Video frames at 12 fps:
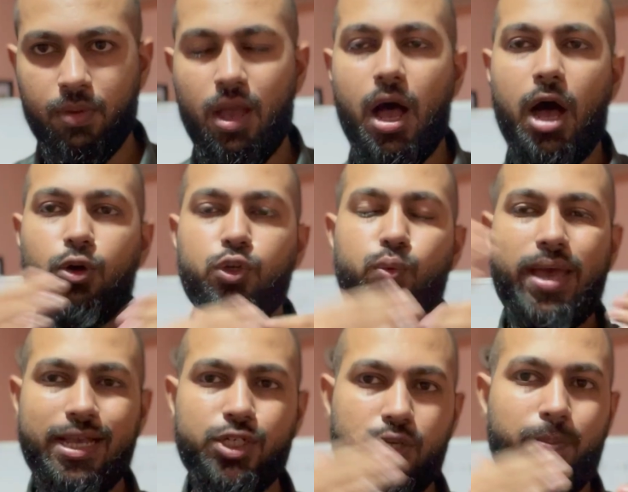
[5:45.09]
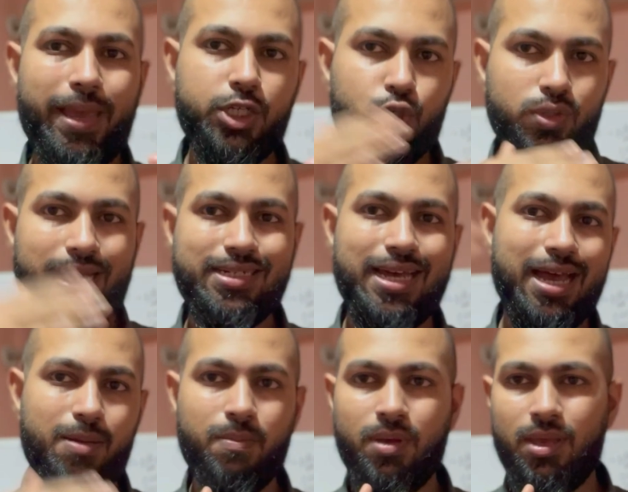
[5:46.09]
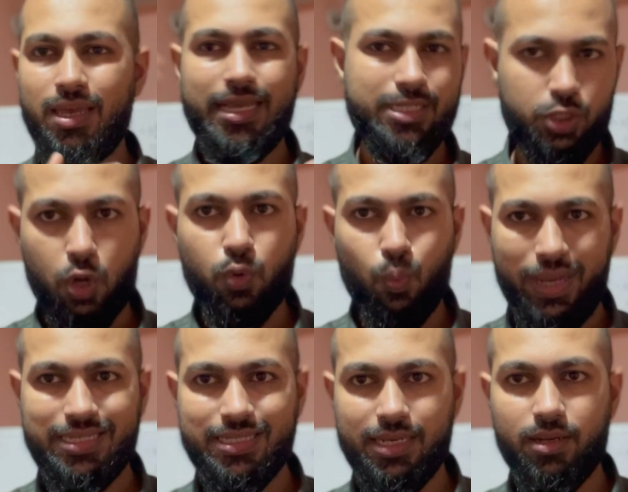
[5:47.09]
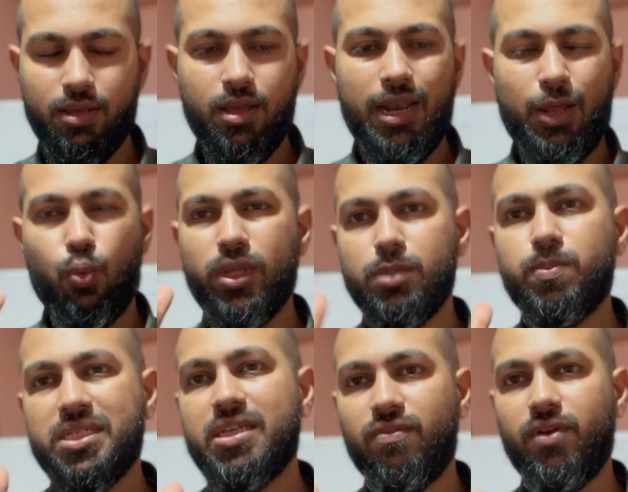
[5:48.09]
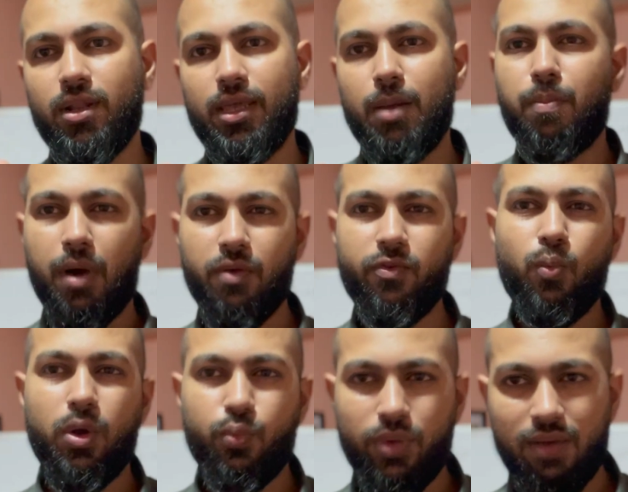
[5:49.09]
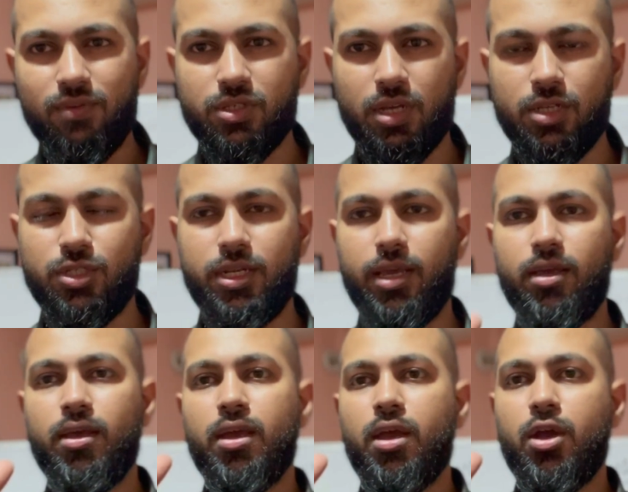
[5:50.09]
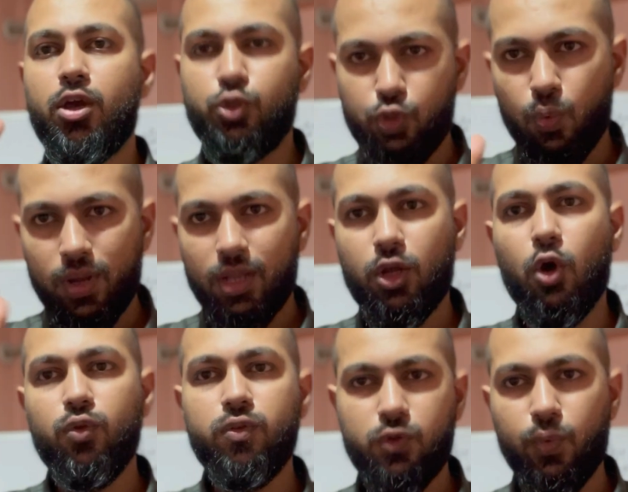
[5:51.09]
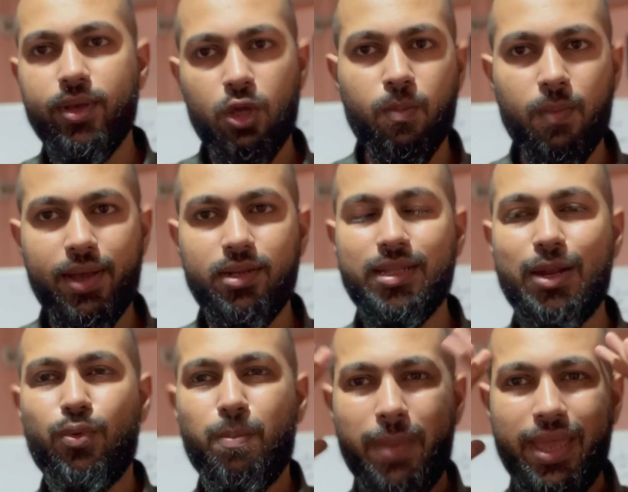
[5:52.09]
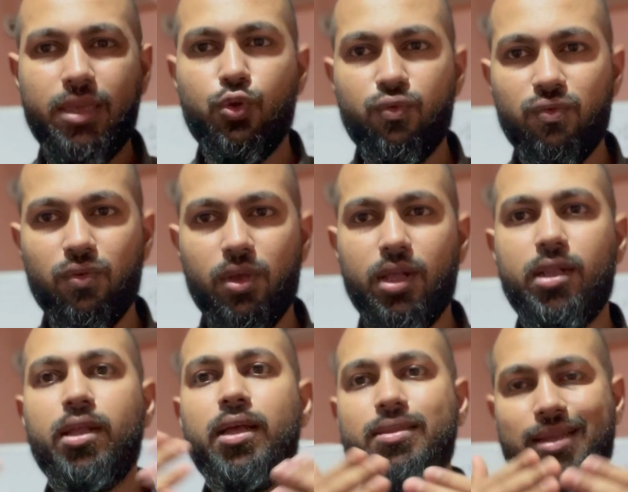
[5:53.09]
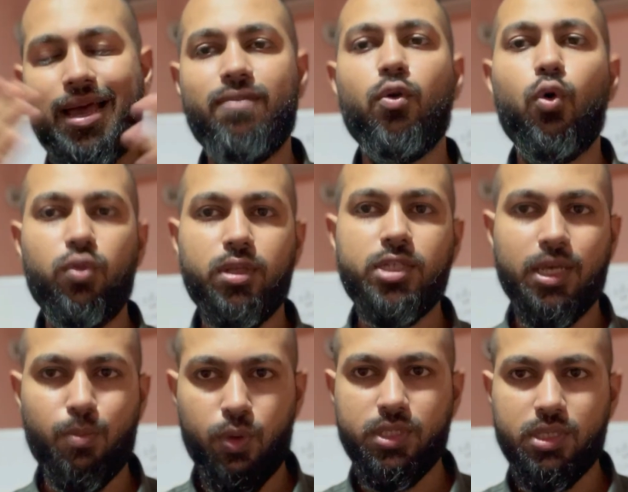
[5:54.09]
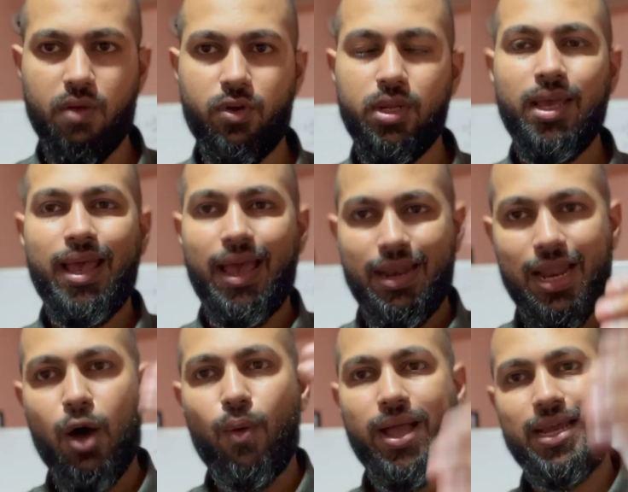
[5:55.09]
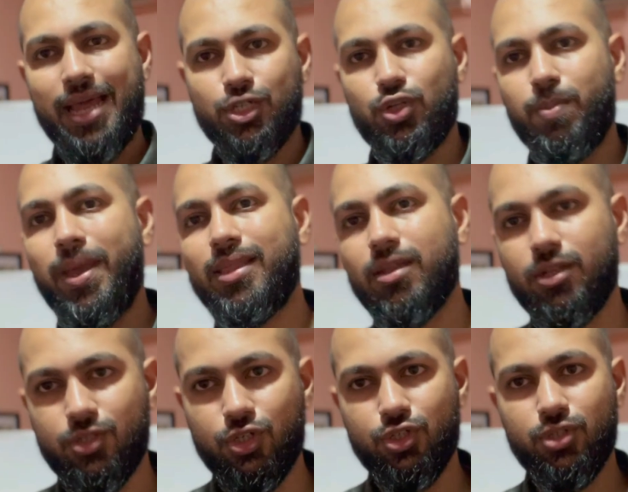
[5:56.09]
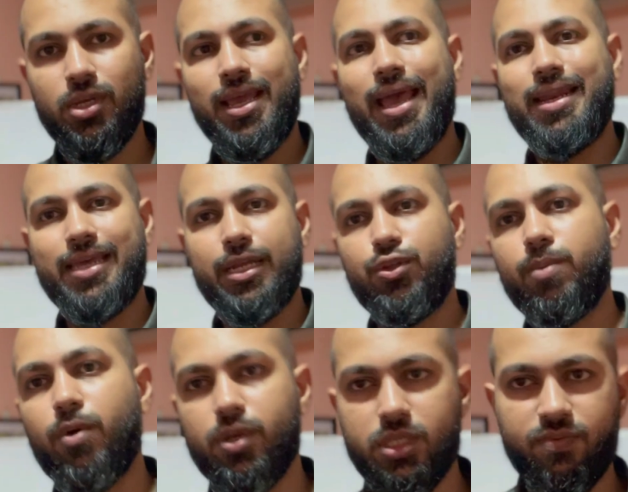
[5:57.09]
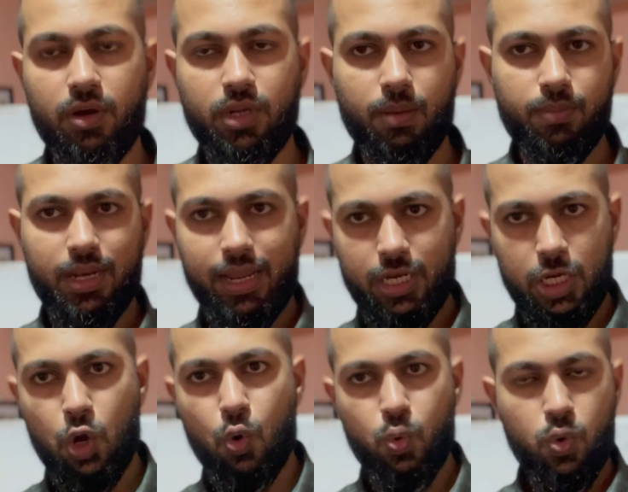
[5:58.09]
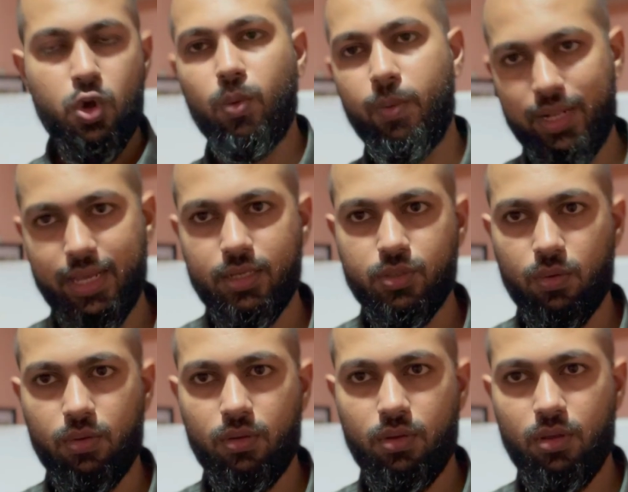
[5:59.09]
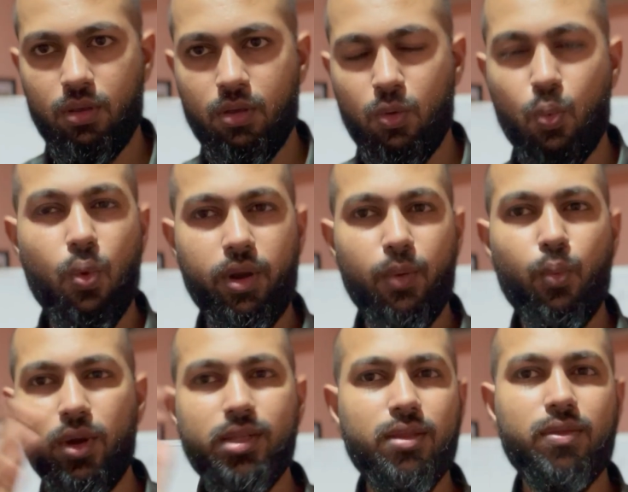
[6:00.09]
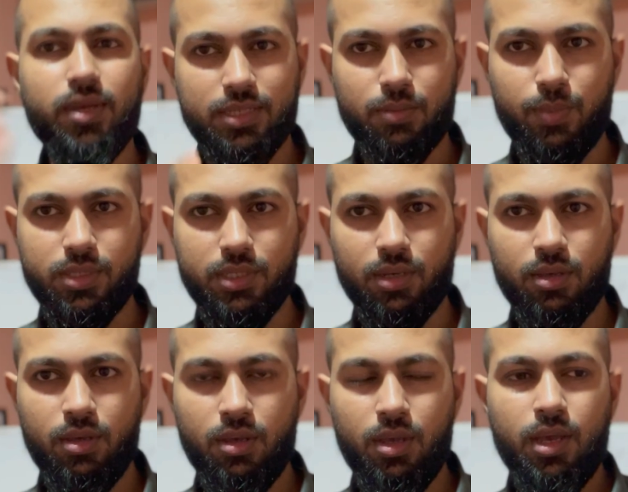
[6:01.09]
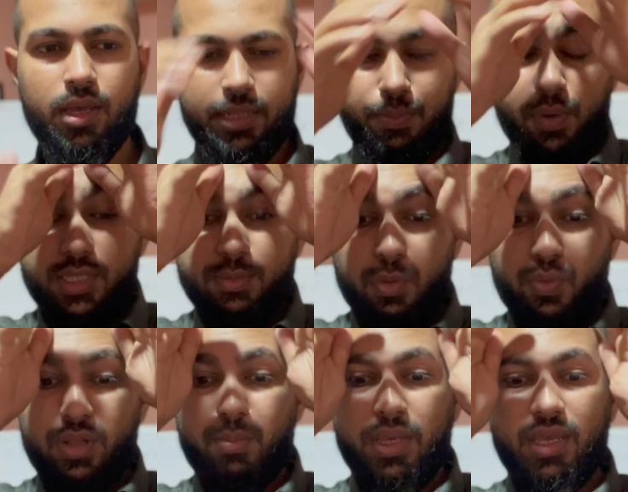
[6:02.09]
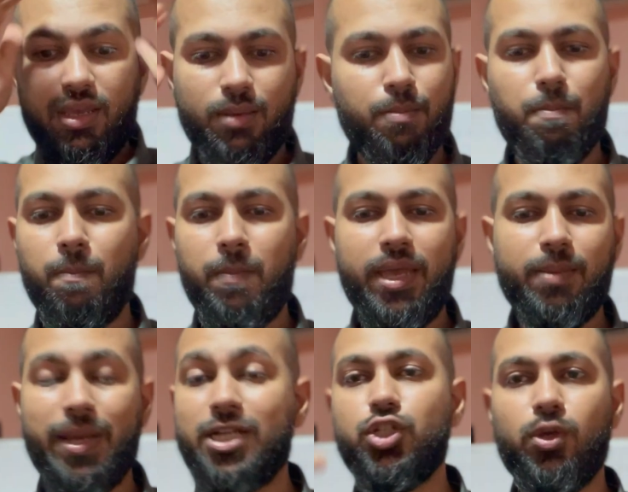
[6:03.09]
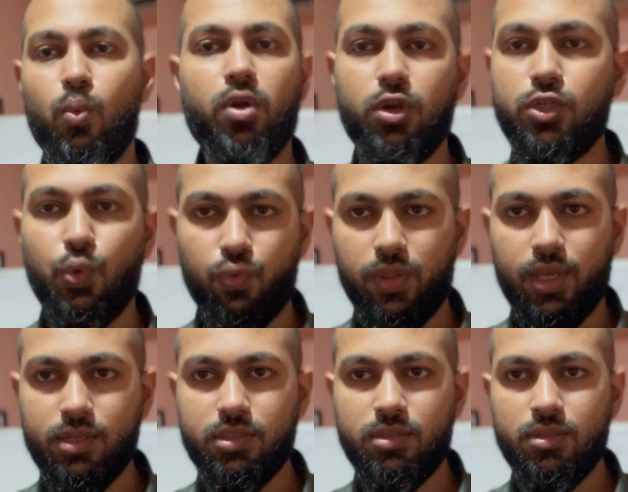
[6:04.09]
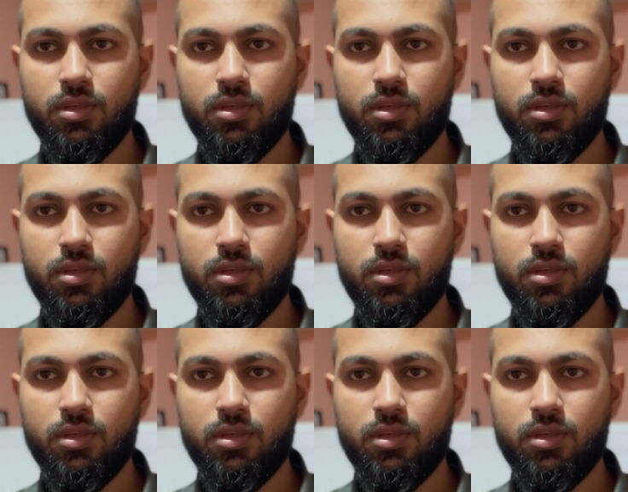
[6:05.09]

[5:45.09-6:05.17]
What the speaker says: How do we actually make sure that time is not wasted? Like what specifically, apart from what we have discussed today, do you want to go through in your mind that will make you feel that I have all the checkpoints covered and now I can actually make the decision and get to the positive outcome that I know we will get to? What are the things that are missing? They possibly will be mentioning one or two things.